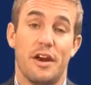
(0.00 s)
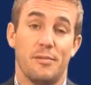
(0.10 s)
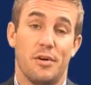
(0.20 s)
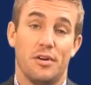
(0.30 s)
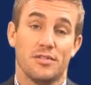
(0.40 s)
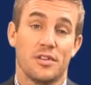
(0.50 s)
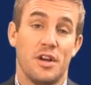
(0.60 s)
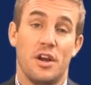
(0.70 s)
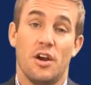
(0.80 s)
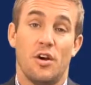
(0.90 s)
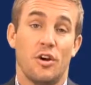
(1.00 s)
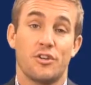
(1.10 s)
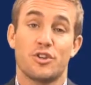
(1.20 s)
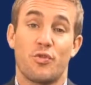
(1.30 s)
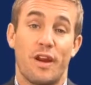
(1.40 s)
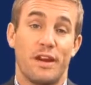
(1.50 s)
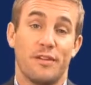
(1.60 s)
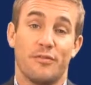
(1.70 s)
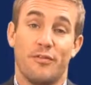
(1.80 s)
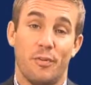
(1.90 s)
of head balls or
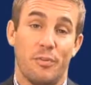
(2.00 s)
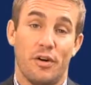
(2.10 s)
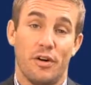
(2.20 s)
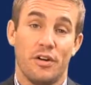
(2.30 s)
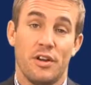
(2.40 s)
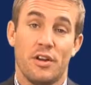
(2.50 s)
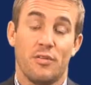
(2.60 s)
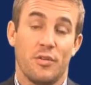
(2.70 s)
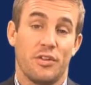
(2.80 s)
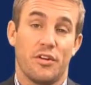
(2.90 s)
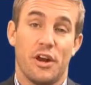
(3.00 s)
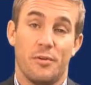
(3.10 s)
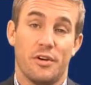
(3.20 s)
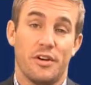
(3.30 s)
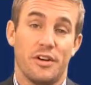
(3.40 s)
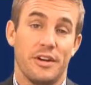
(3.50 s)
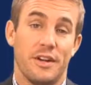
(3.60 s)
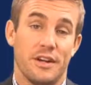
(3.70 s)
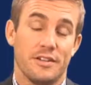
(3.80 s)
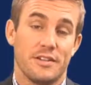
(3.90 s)
training football with your helmet on and
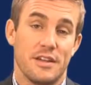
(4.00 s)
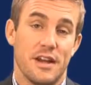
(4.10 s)
hits.